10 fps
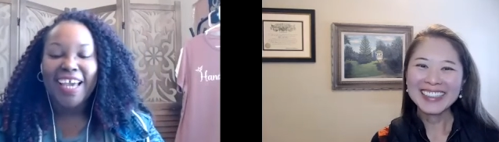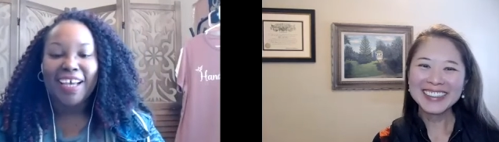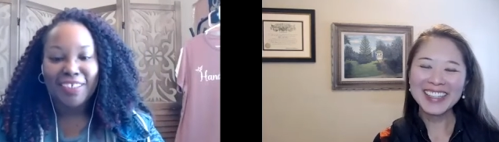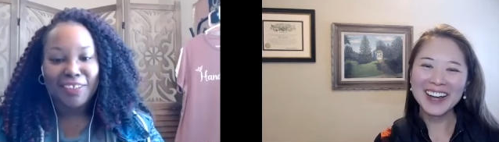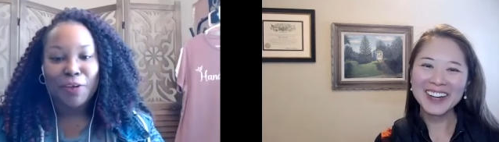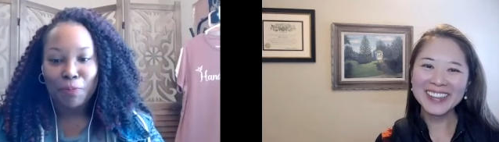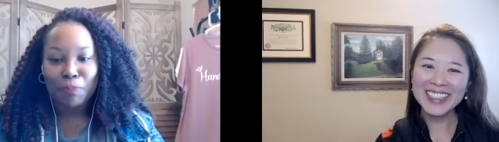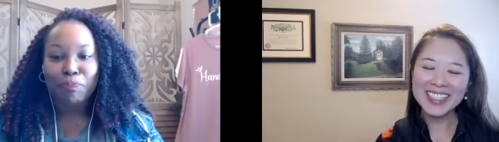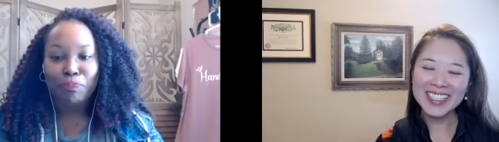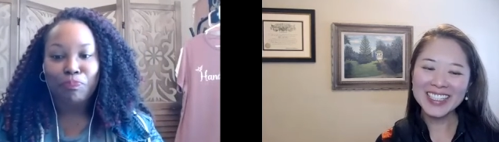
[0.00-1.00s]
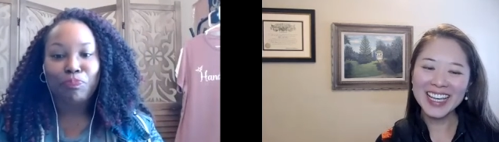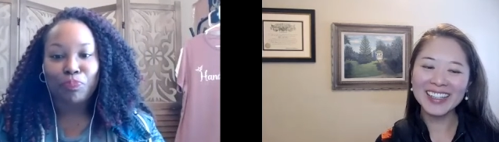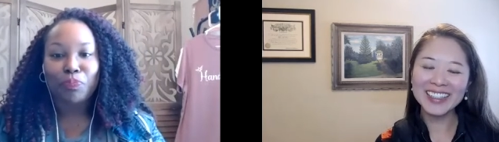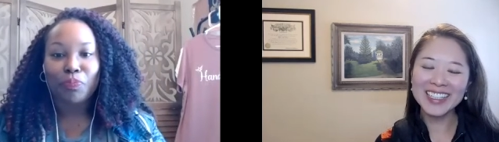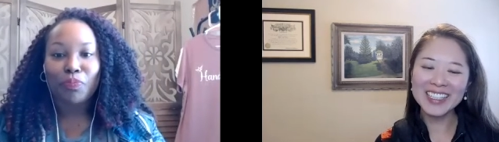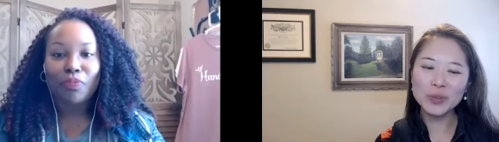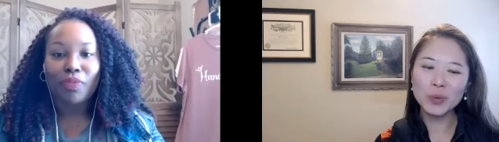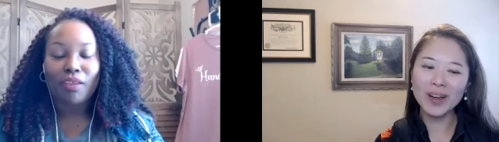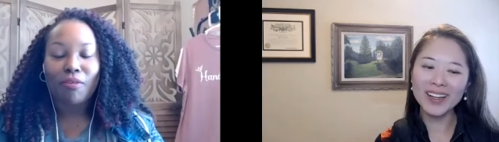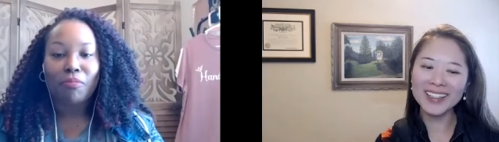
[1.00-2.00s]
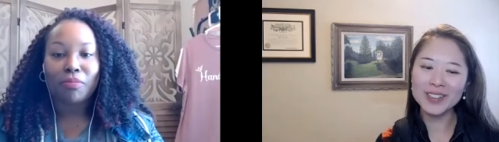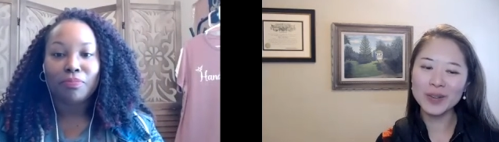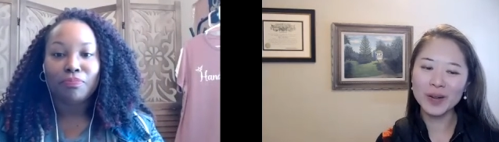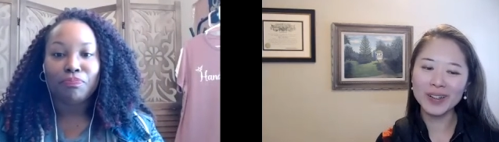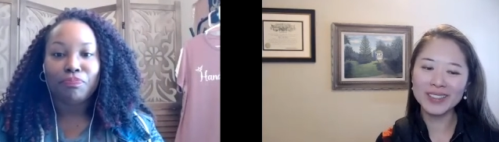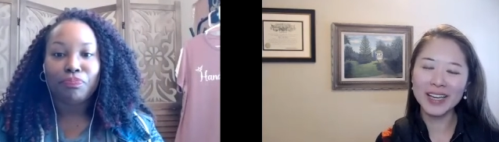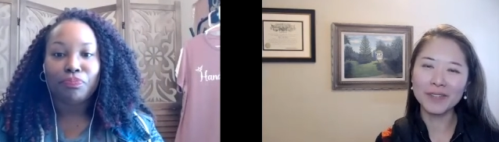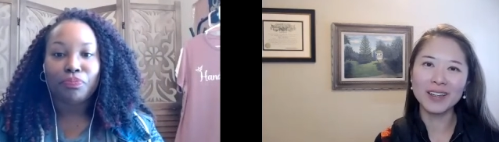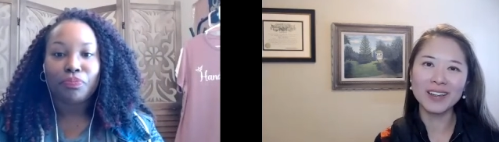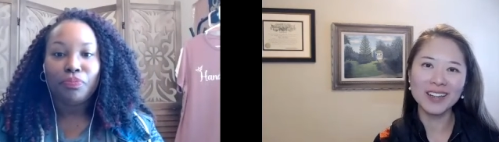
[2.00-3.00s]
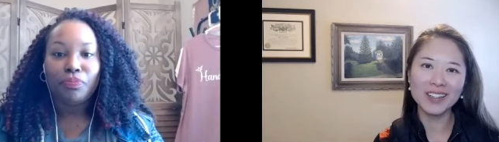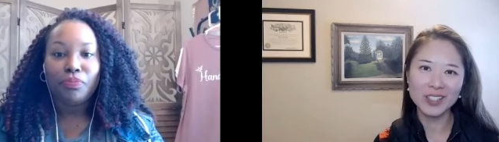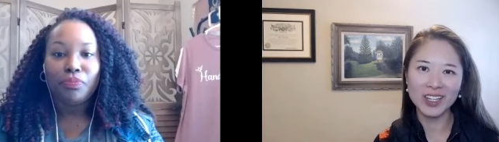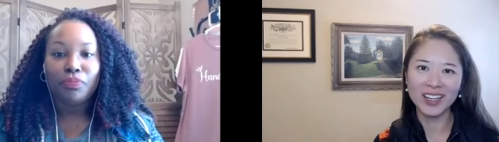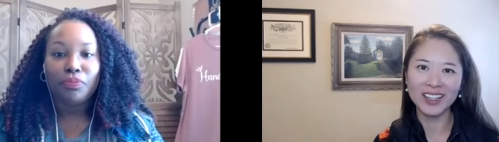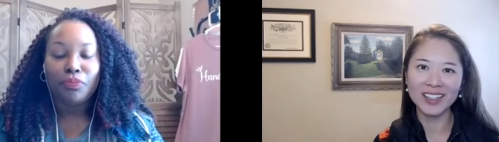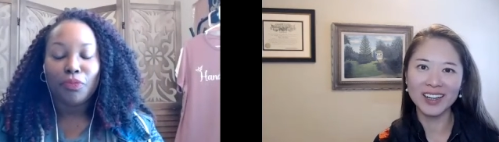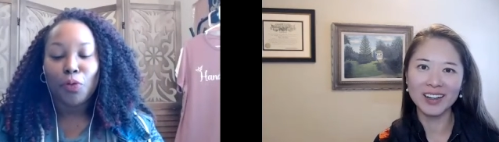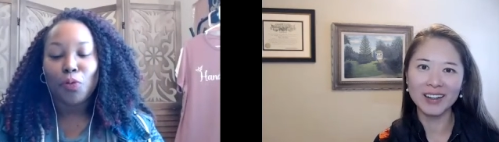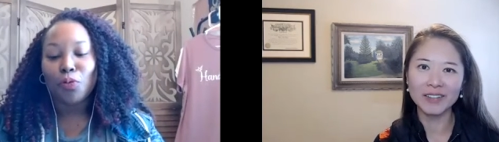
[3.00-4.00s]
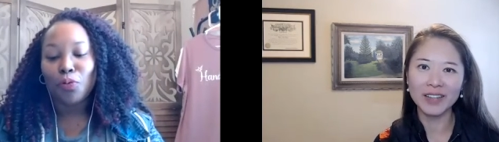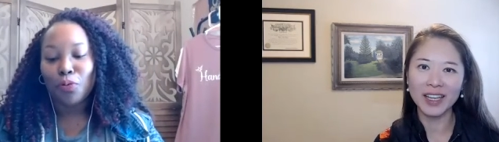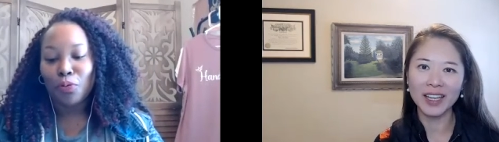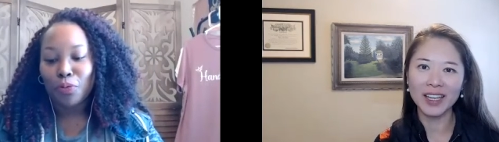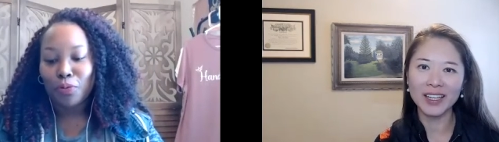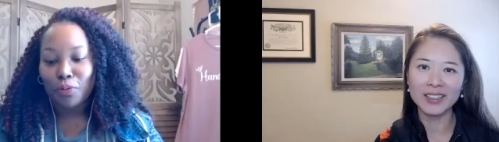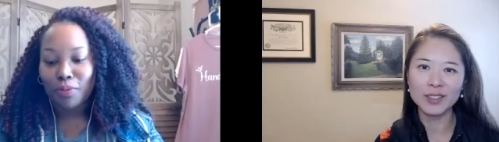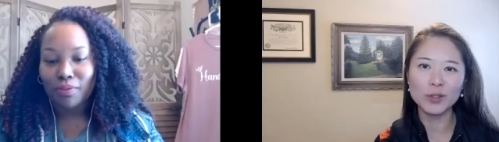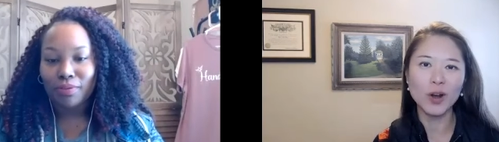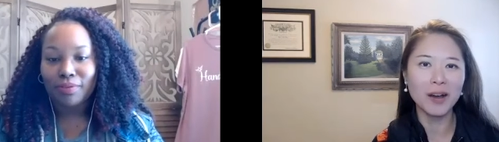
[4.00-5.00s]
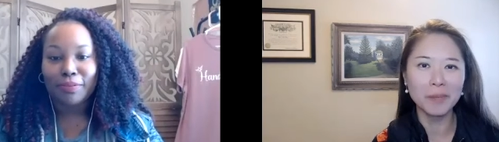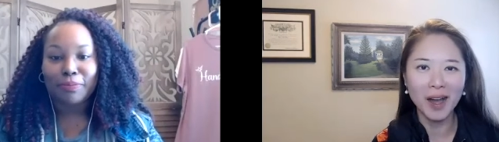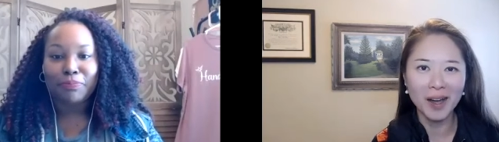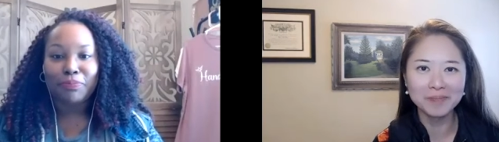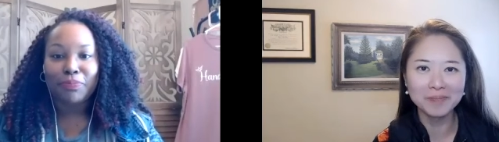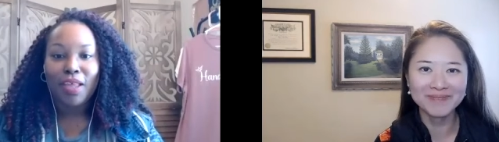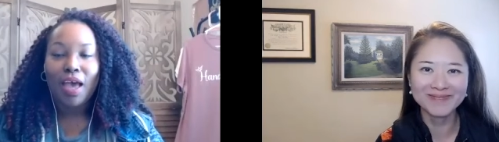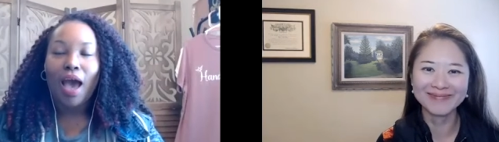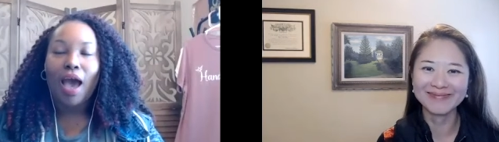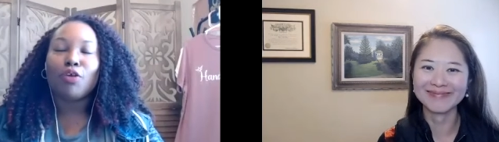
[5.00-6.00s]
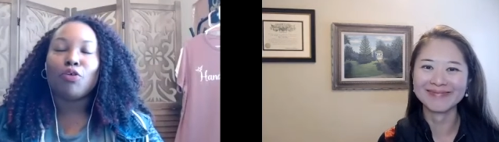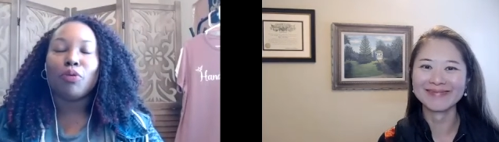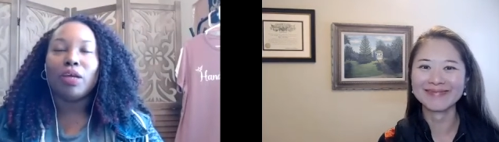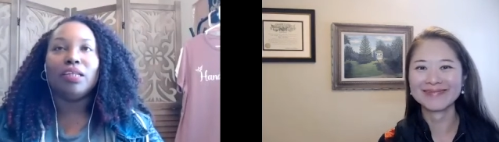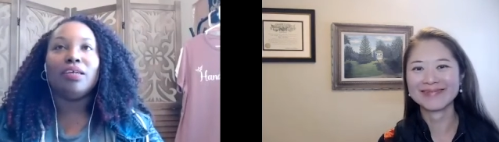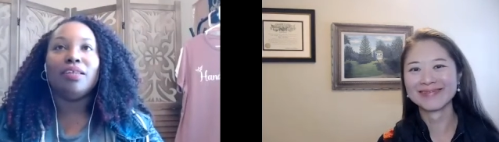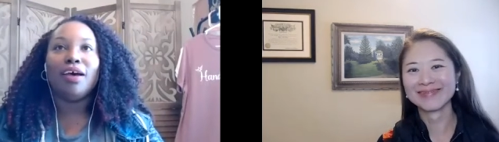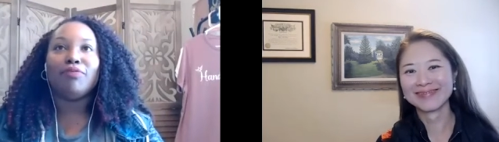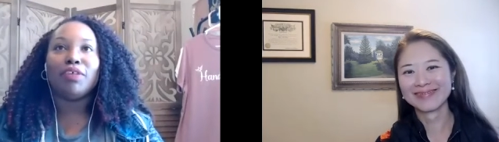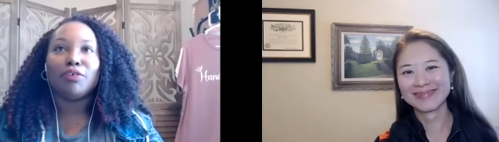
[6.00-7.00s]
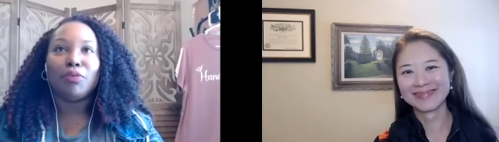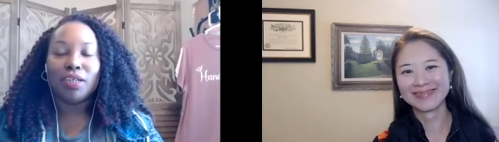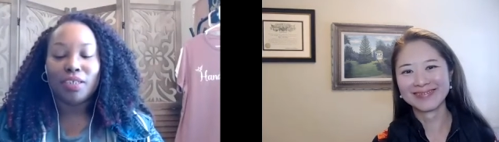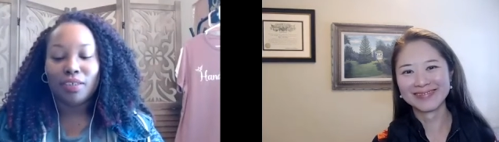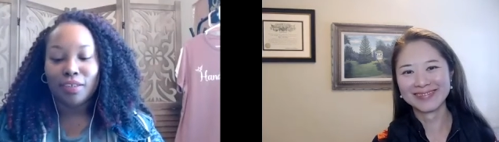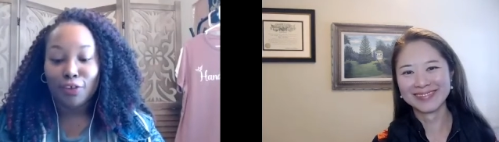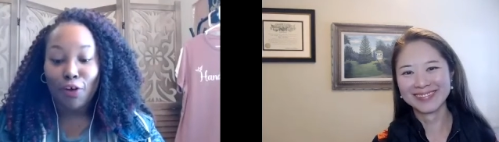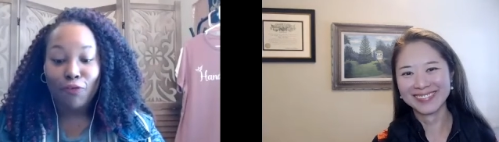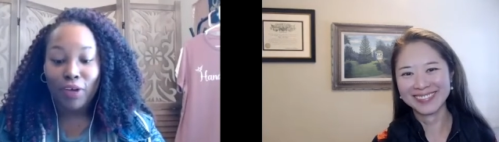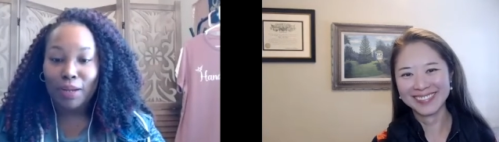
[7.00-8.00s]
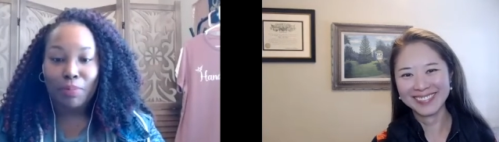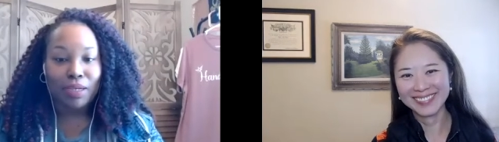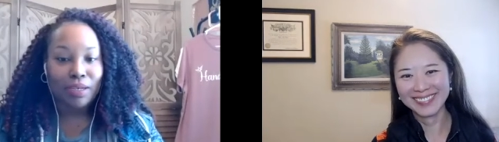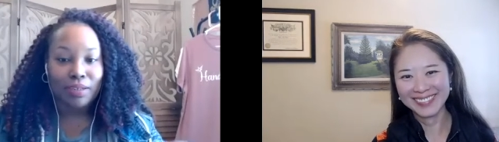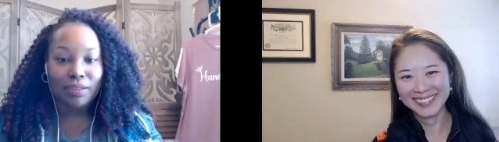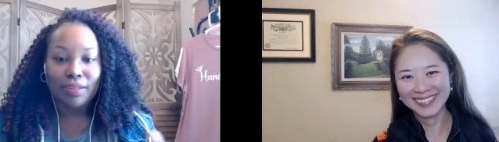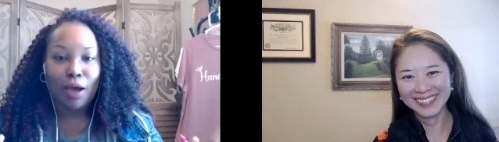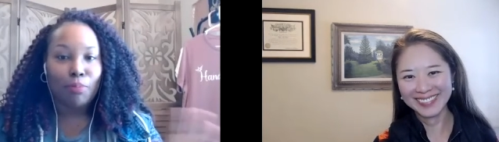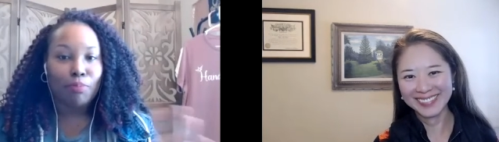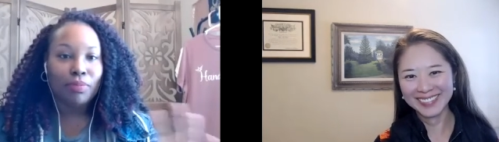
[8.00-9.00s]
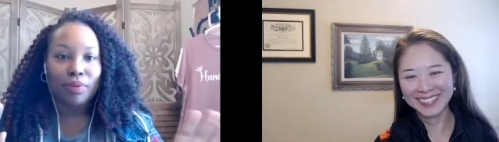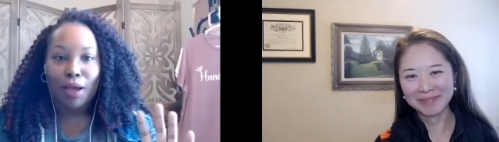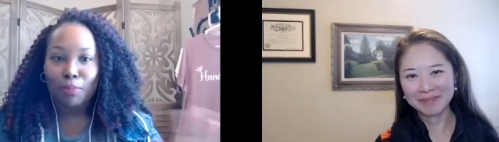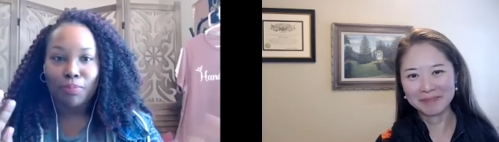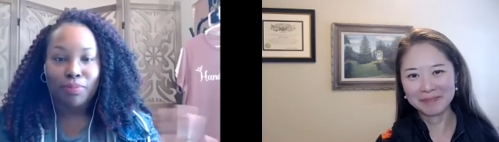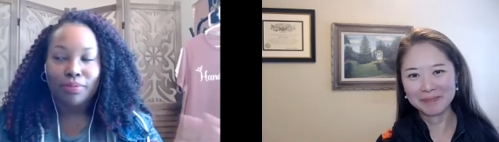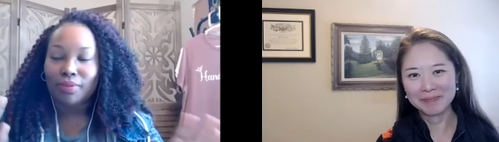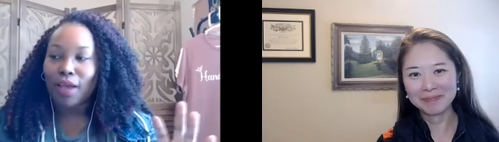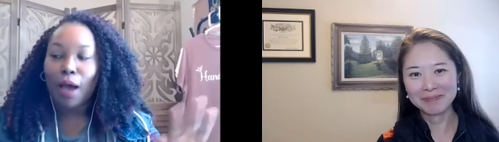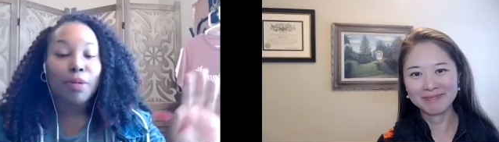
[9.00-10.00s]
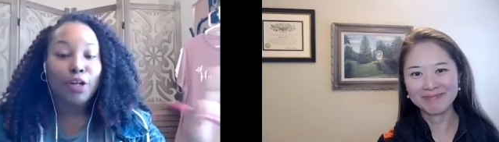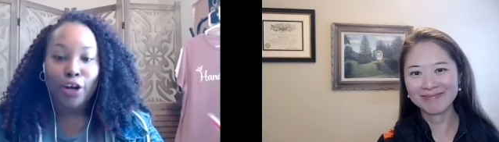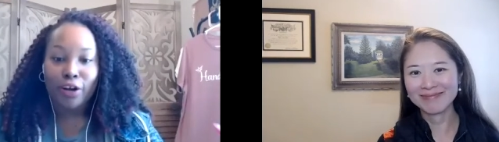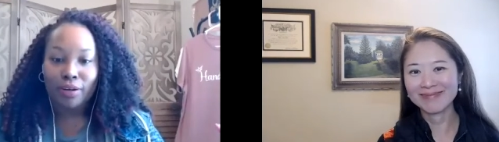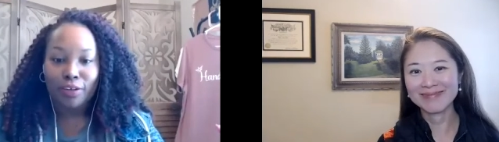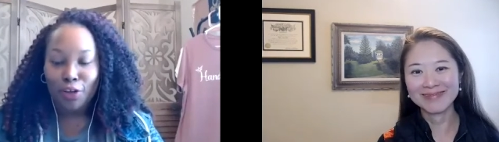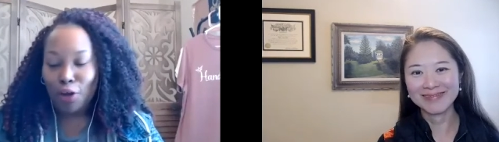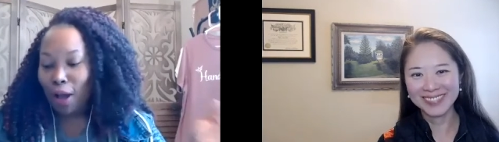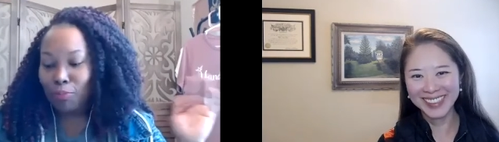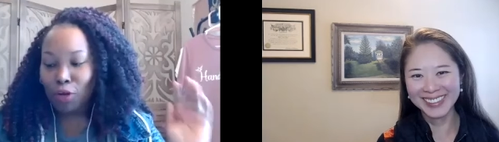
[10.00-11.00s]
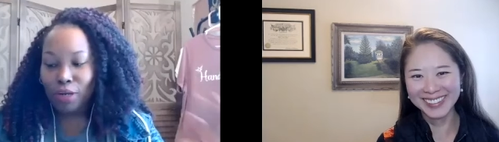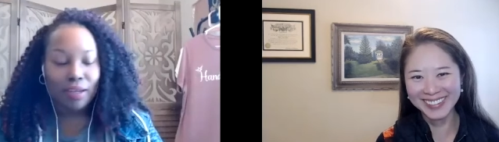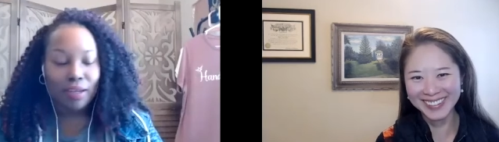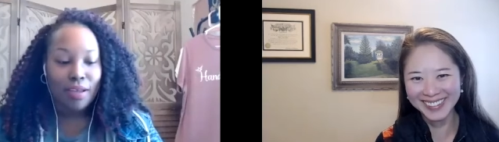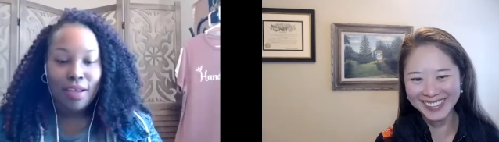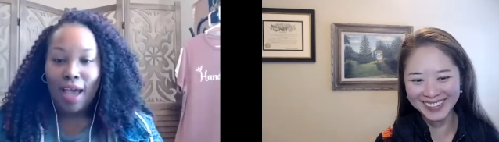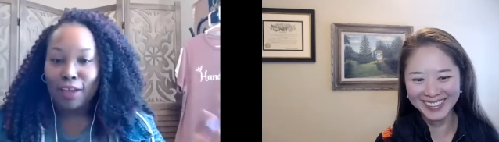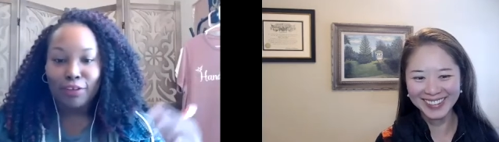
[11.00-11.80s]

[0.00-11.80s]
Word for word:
Speaker 1: So Keisha, tell us, what is your definition of a strong mom? I
Speaker 2: really love this question. It's so funny because I'm I'm a nerd, you know, I